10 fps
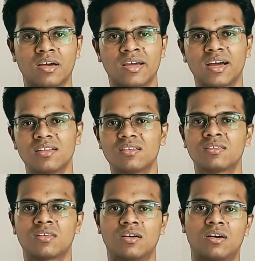I had
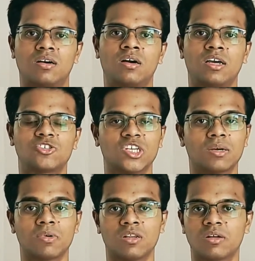this
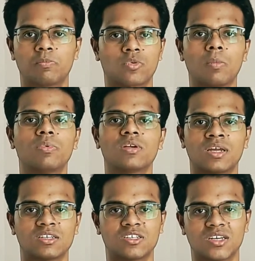HTML, a popular
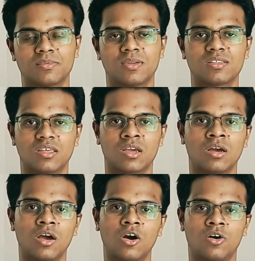HTML
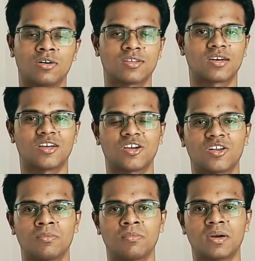thing on the
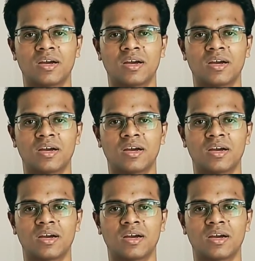curriculum,